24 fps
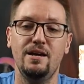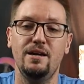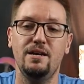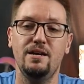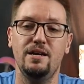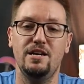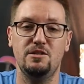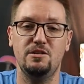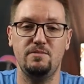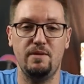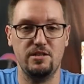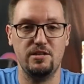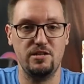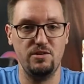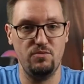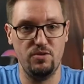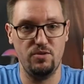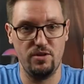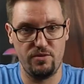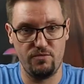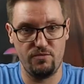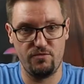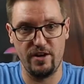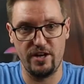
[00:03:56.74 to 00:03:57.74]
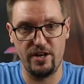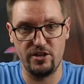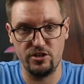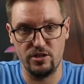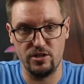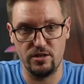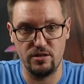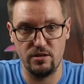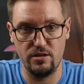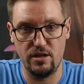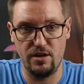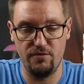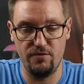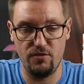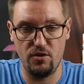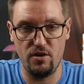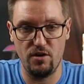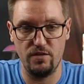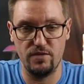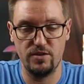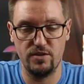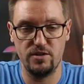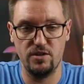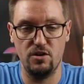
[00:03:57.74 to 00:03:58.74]
especially with friction
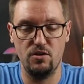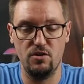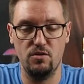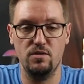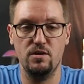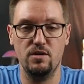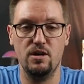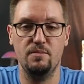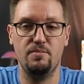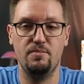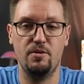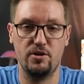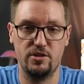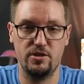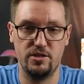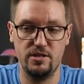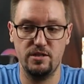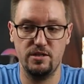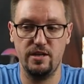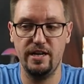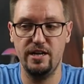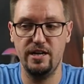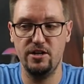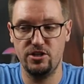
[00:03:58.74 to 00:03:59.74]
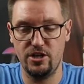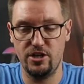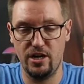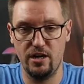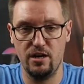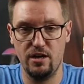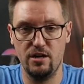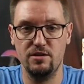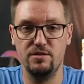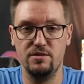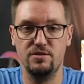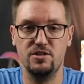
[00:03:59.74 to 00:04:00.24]
involved. So a person in a chair,